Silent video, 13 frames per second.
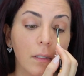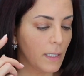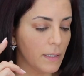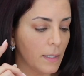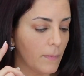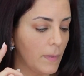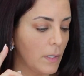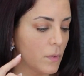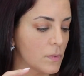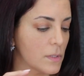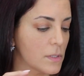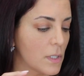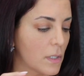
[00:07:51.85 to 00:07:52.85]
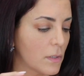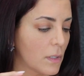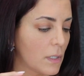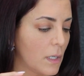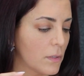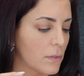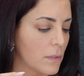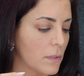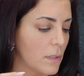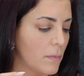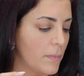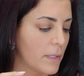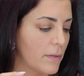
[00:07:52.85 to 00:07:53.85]
I think I'm going to use a darker color, a
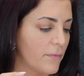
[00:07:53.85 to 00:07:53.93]
little bit